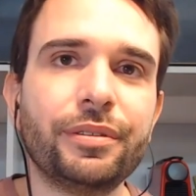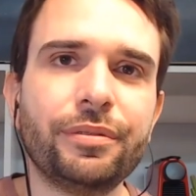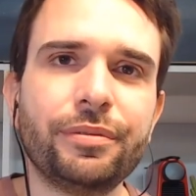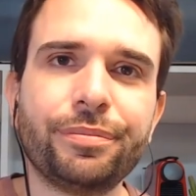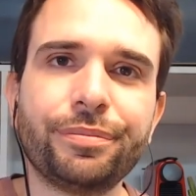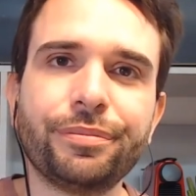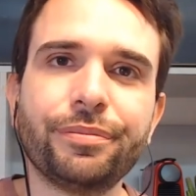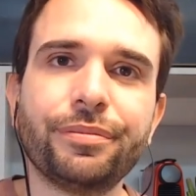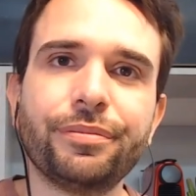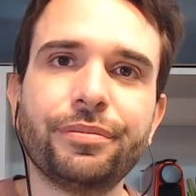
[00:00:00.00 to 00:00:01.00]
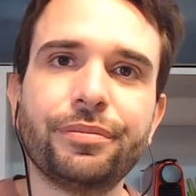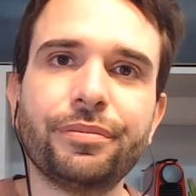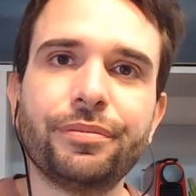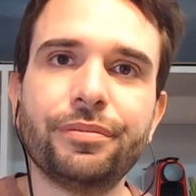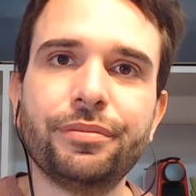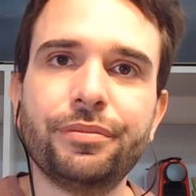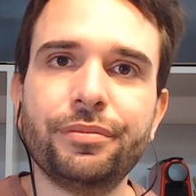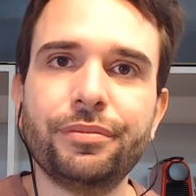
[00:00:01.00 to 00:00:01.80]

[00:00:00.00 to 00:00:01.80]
Nothing is said.